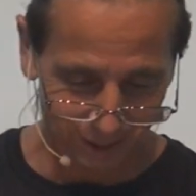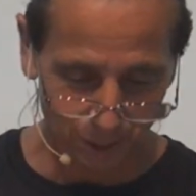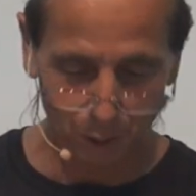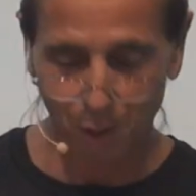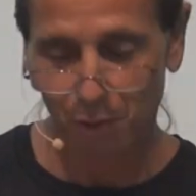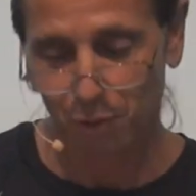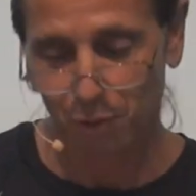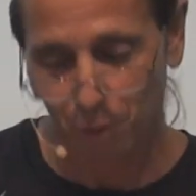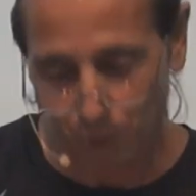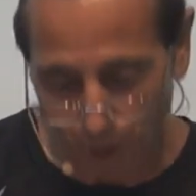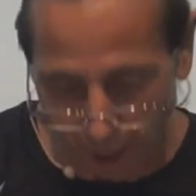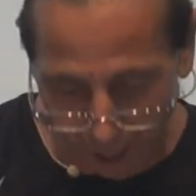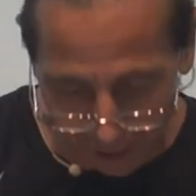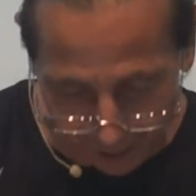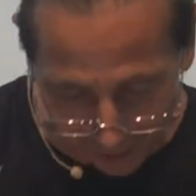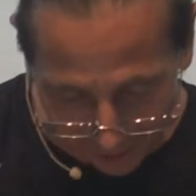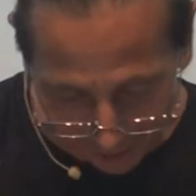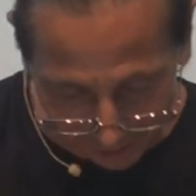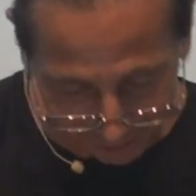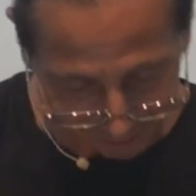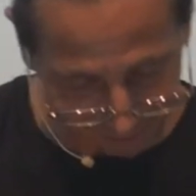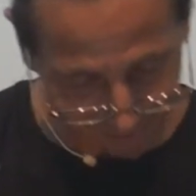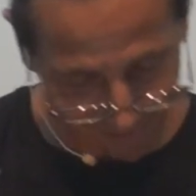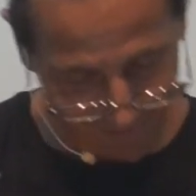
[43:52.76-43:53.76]
or
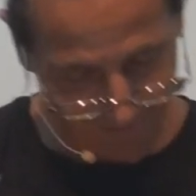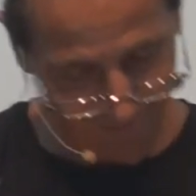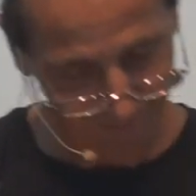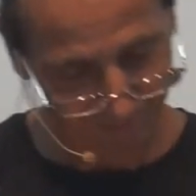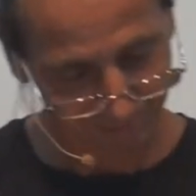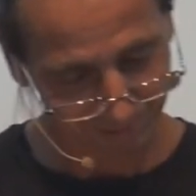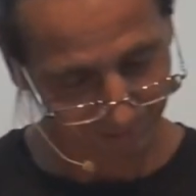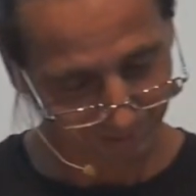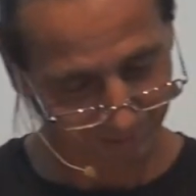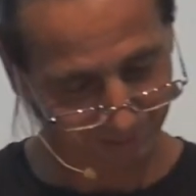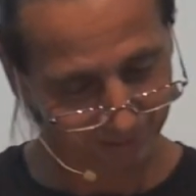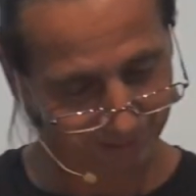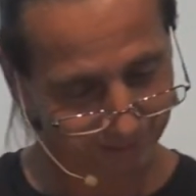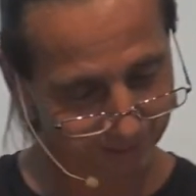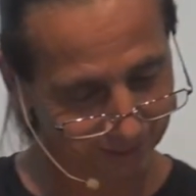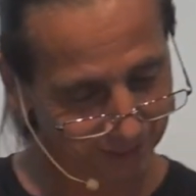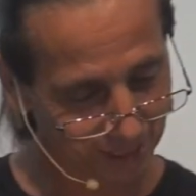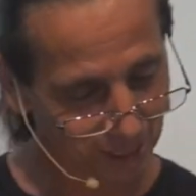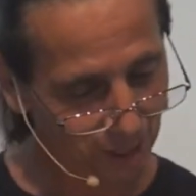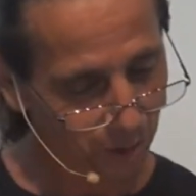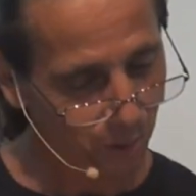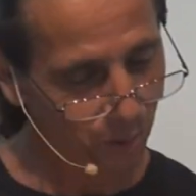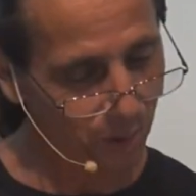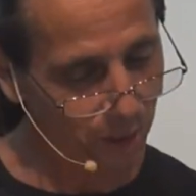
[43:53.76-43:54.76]
Friday.
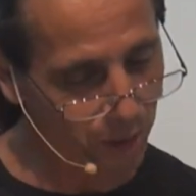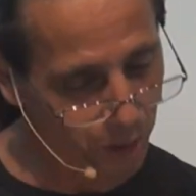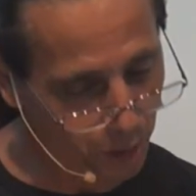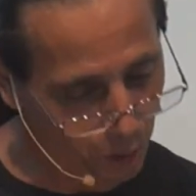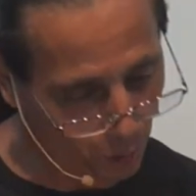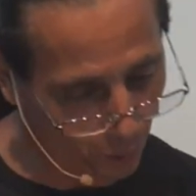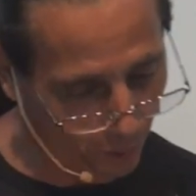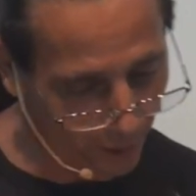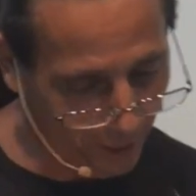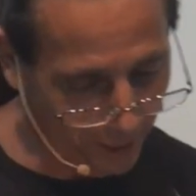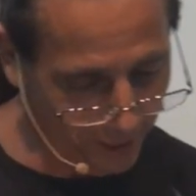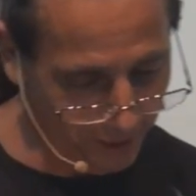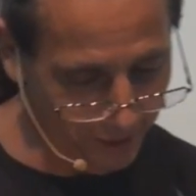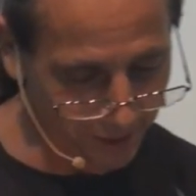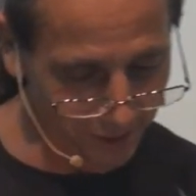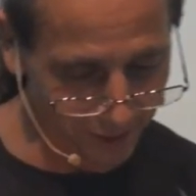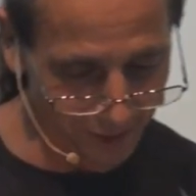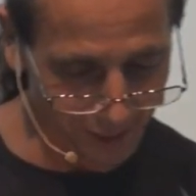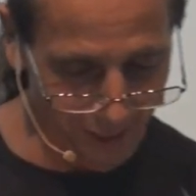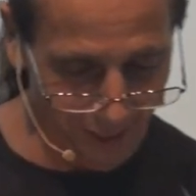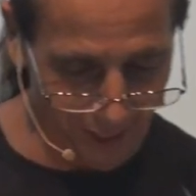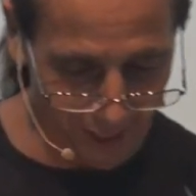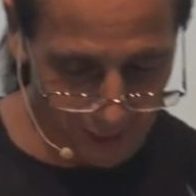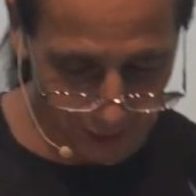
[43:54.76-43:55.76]
Rejoice
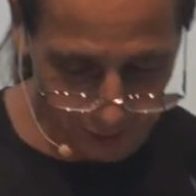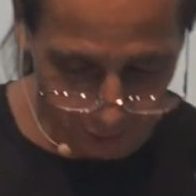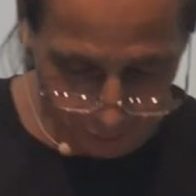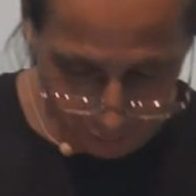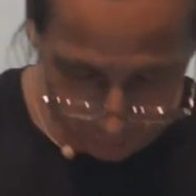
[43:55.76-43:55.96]
in